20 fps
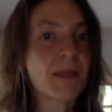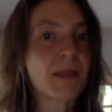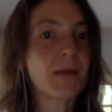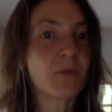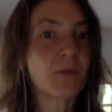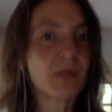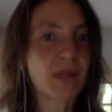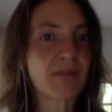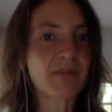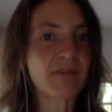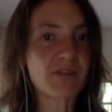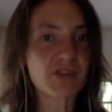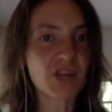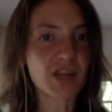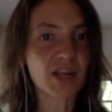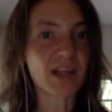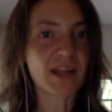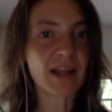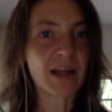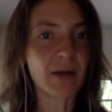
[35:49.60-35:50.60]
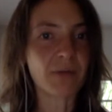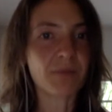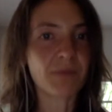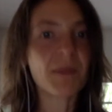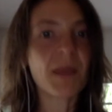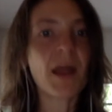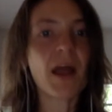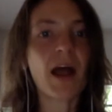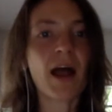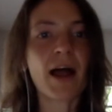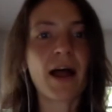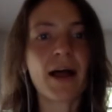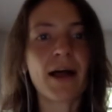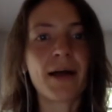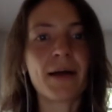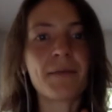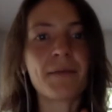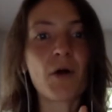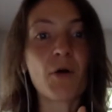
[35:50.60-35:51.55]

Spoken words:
We'll have to check it out.